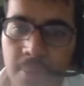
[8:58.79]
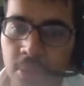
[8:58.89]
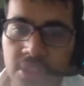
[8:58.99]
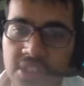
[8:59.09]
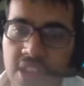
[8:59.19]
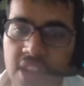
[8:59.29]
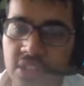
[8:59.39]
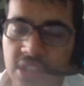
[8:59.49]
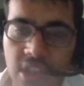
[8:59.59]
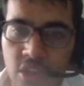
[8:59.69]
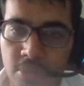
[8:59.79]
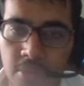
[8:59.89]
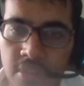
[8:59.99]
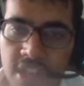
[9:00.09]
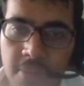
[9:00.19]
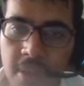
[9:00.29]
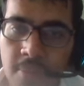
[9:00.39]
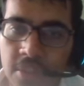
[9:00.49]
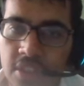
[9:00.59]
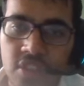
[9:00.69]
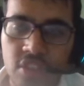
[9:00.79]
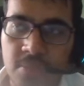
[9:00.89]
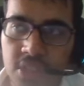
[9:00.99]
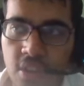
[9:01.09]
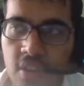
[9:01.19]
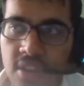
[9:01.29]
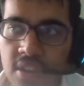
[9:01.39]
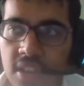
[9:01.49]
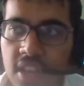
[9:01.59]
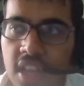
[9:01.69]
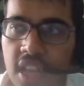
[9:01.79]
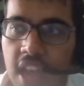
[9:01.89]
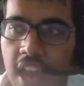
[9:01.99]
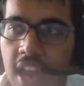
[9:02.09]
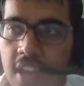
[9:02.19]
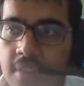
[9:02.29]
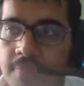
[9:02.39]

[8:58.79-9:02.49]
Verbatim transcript: Both these guys are terrible, in my opinion. They shouldn't be starting. And